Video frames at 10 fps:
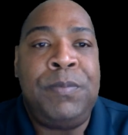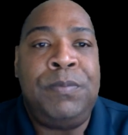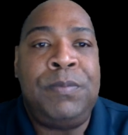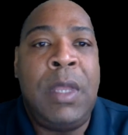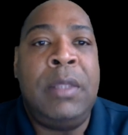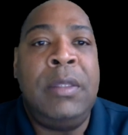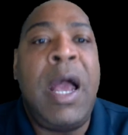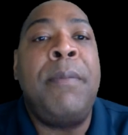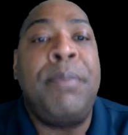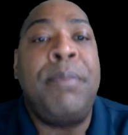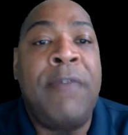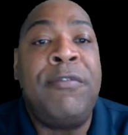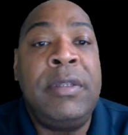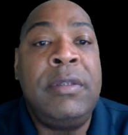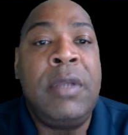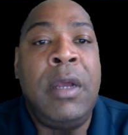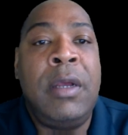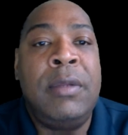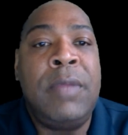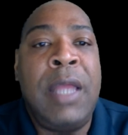nonprofit?
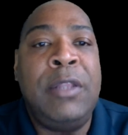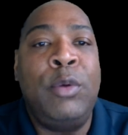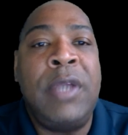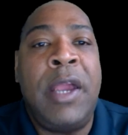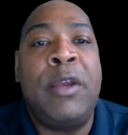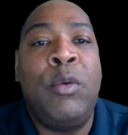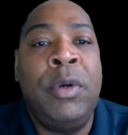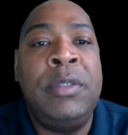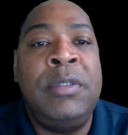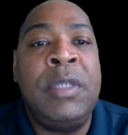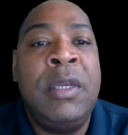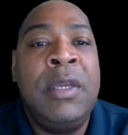I know Tiger Woods